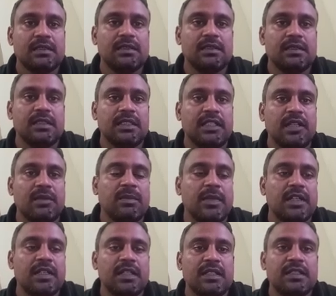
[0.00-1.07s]
Then the
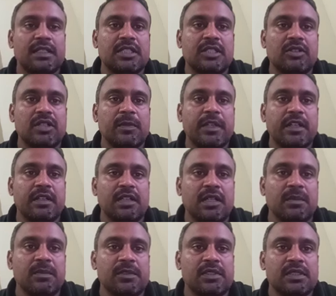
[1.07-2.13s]
important crystallographic
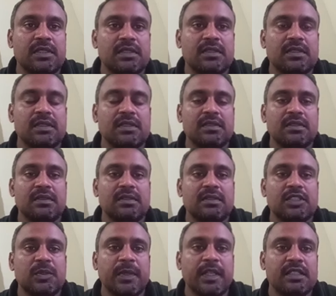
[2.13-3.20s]
terms:
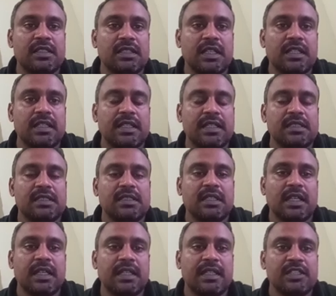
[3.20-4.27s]
space lattice,
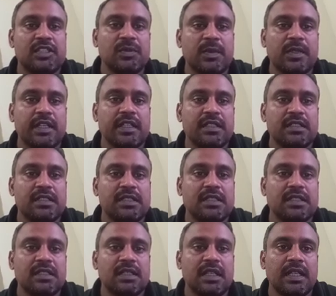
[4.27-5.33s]
lattice points,
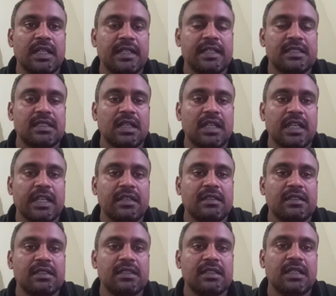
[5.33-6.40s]
lattice line,
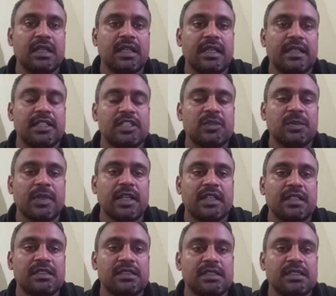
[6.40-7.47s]
lattice
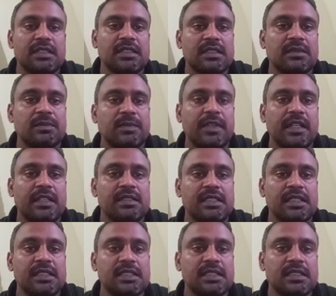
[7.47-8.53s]
planes, basis,